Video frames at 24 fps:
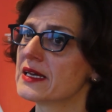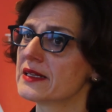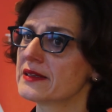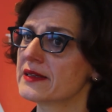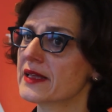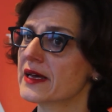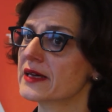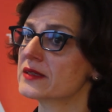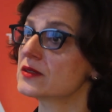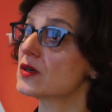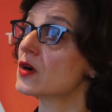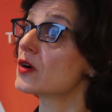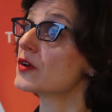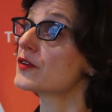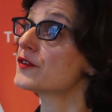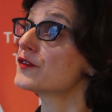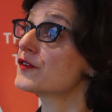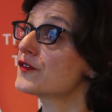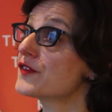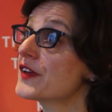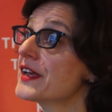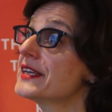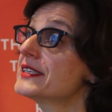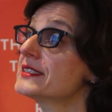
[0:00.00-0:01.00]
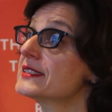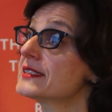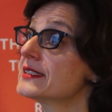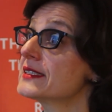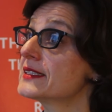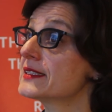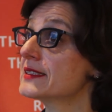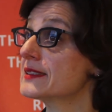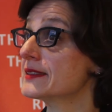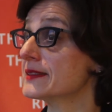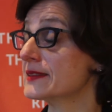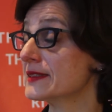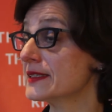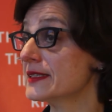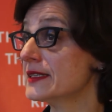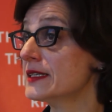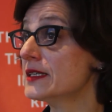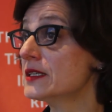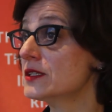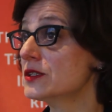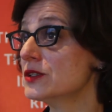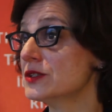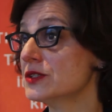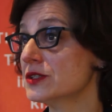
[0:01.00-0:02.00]
that are facing the
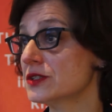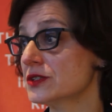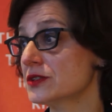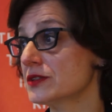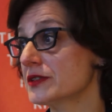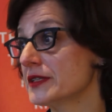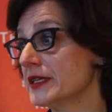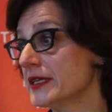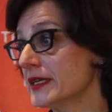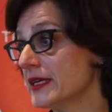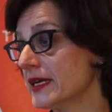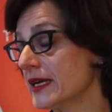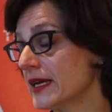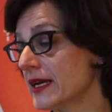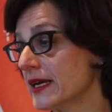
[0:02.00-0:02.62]
industry